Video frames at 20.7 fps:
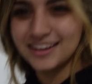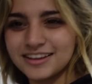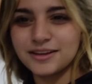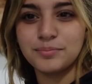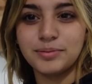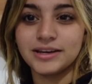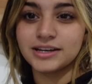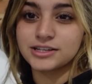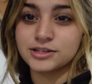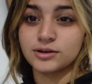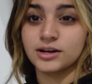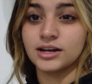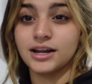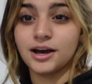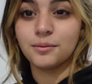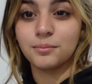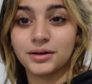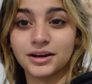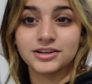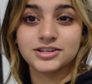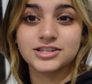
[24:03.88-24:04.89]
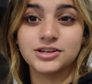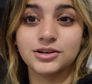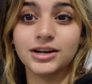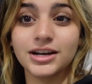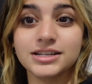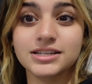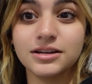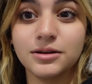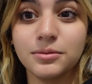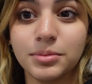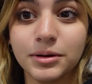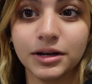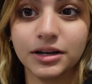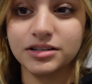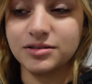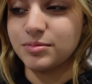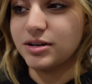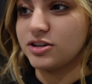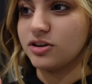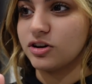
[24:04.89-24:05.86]
in the pizza right now. I'll see you guys in a bit because
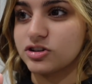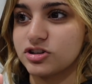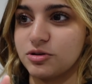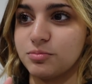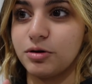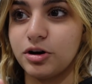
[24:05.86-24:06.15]
my dogs are